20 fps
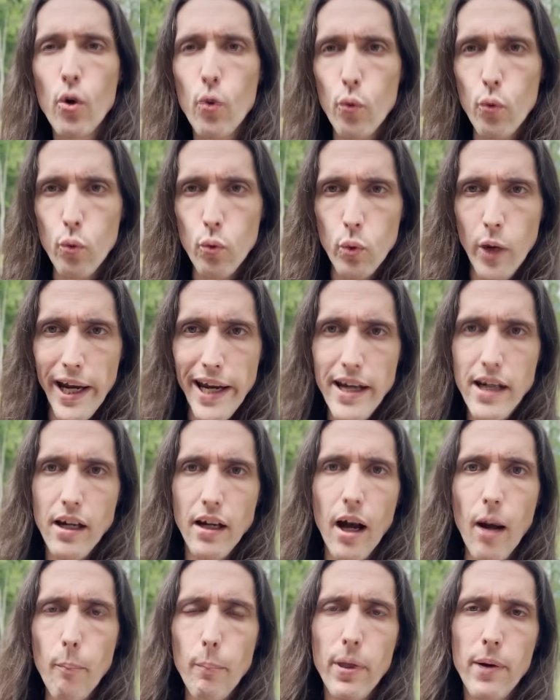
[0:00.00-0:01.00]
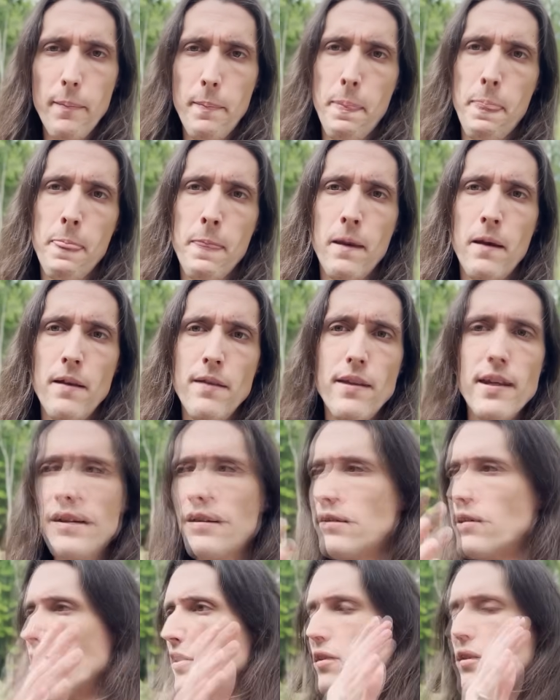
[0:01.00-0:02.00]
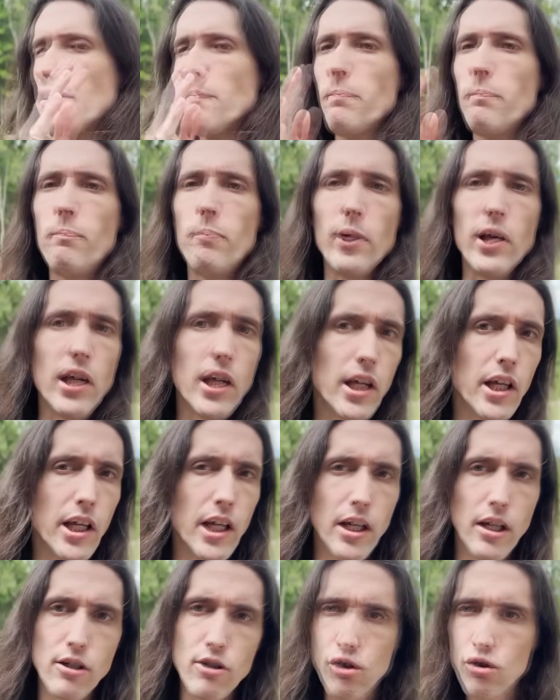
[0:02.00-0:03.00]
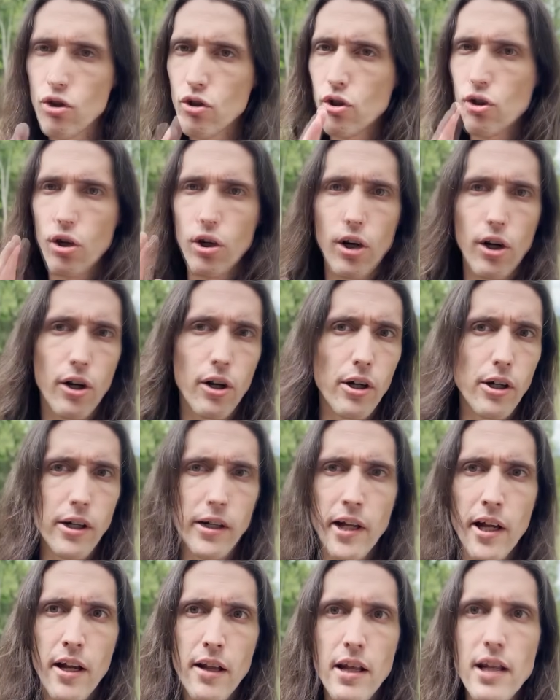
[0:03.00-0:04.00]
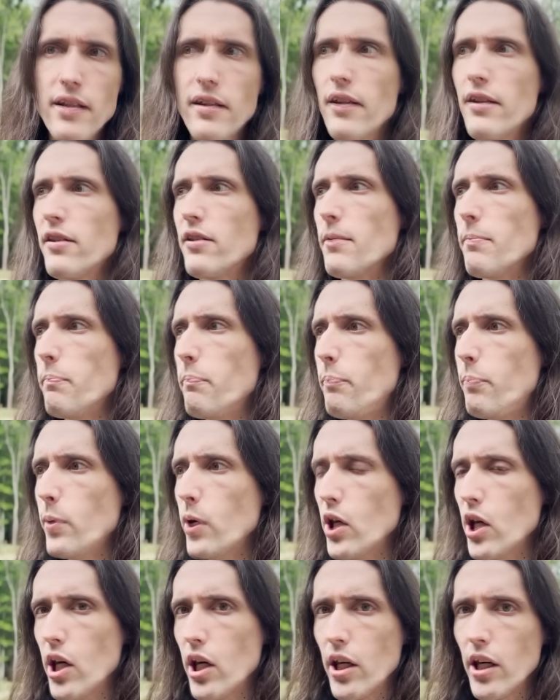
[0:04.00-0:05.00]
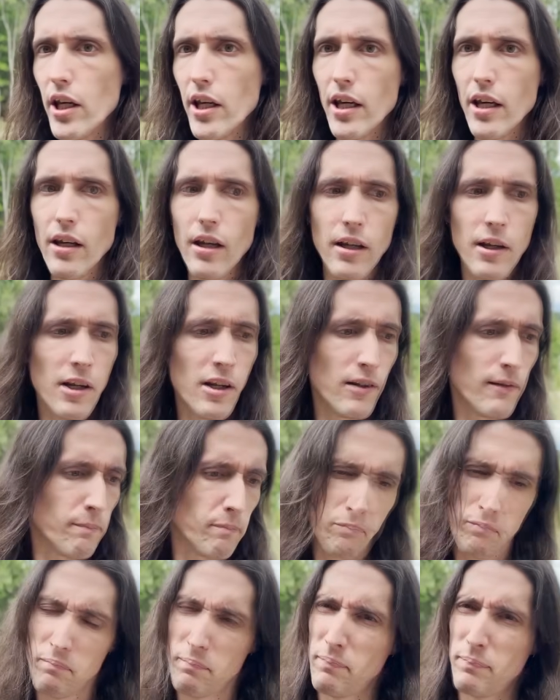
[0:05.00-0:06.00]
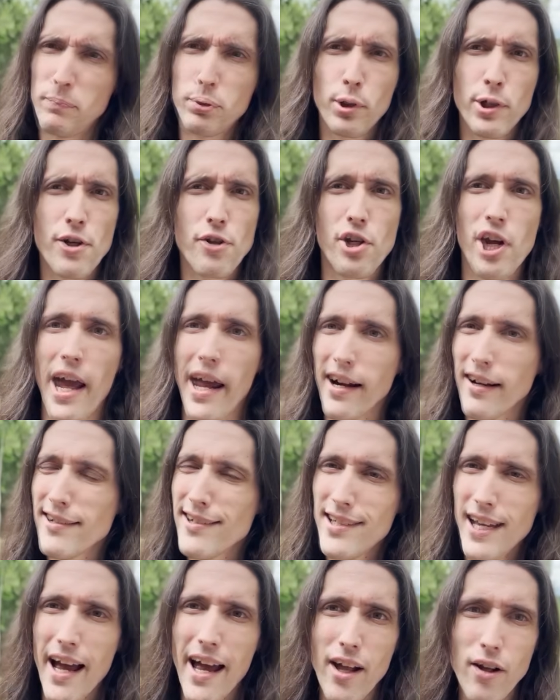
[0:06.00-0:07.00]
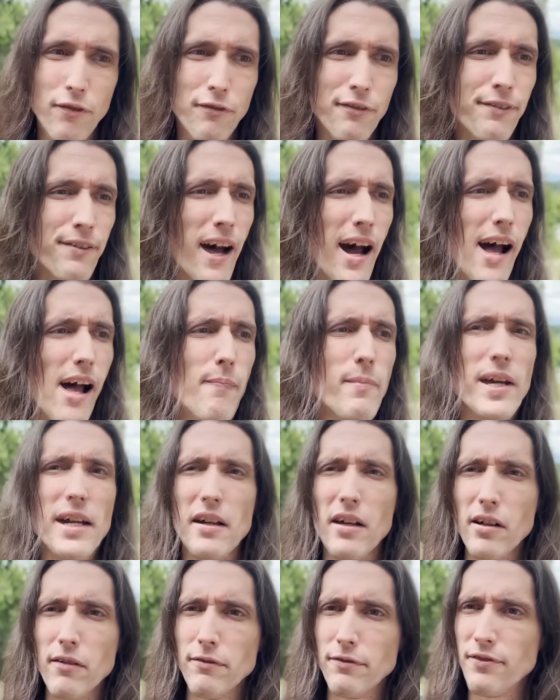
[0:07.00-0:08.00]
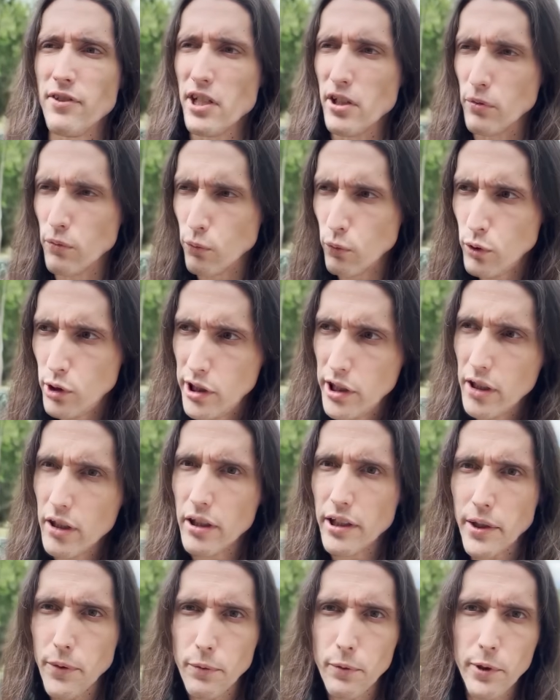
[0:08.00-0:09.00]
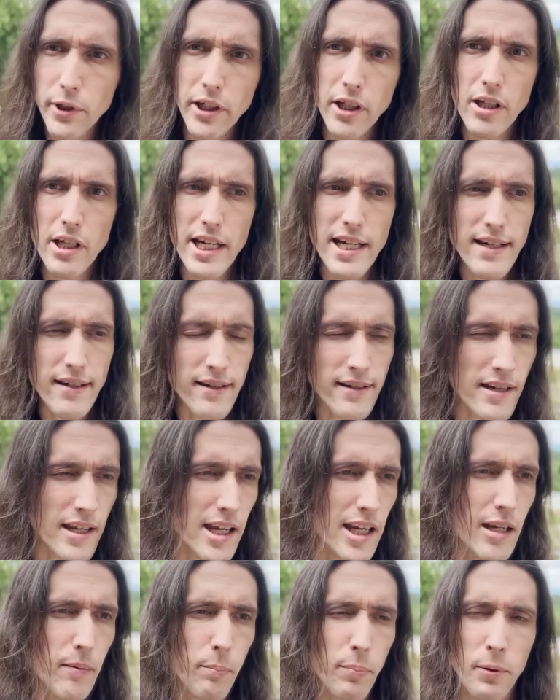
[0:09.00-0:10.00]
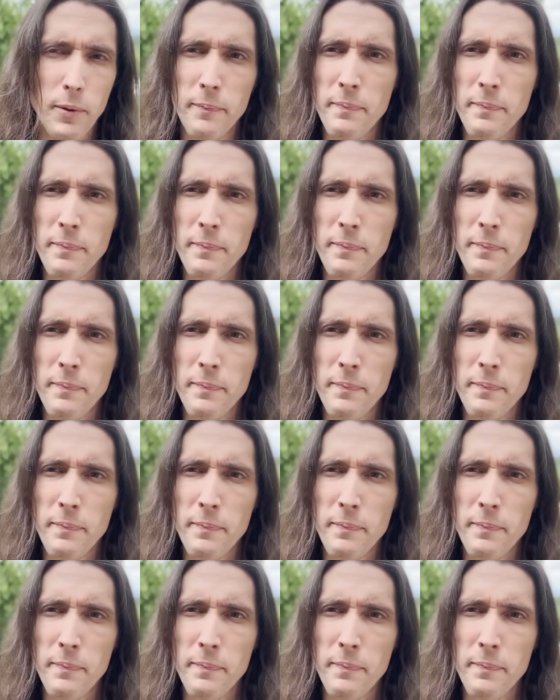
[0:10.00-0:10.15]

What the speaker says: rake up. This is the big stir. This is the big projectile vomit of the really, really deep